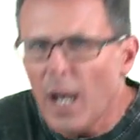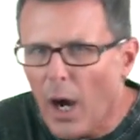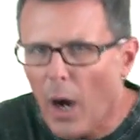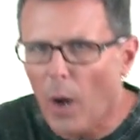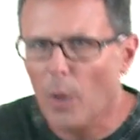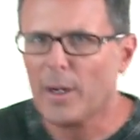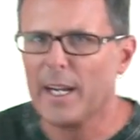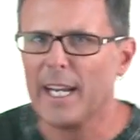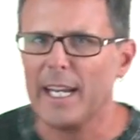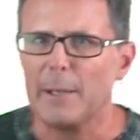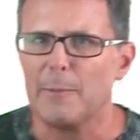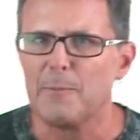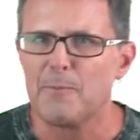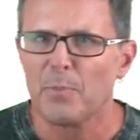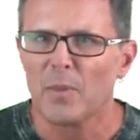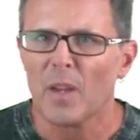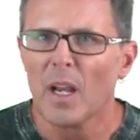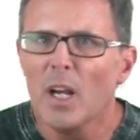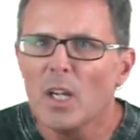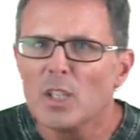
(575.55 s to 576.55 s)
Okay,
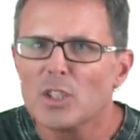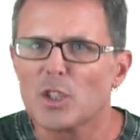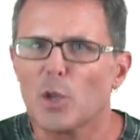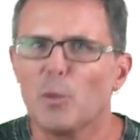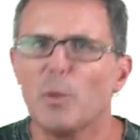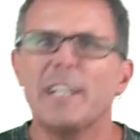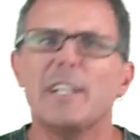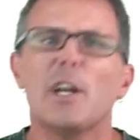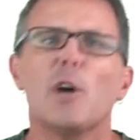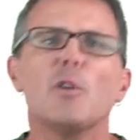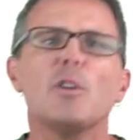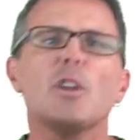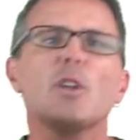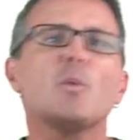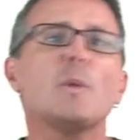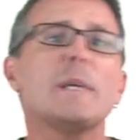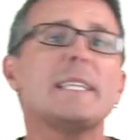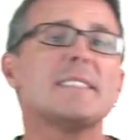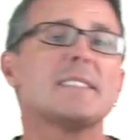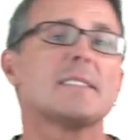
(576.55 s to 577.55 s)
so we know that
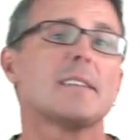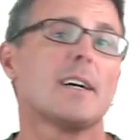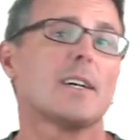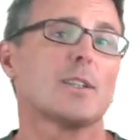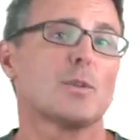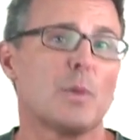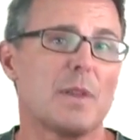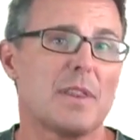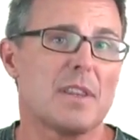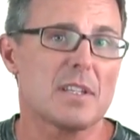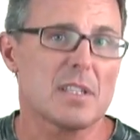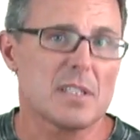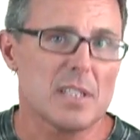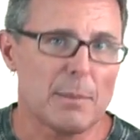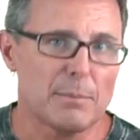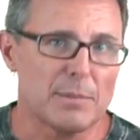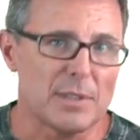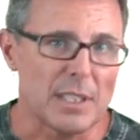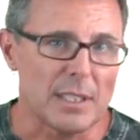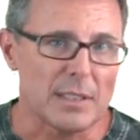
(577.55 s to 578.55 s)
we start with the
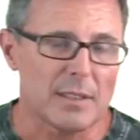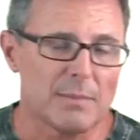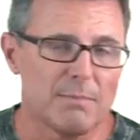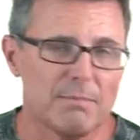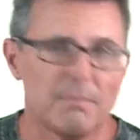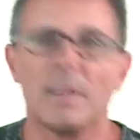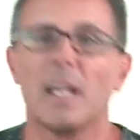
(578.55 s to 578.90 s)
subject,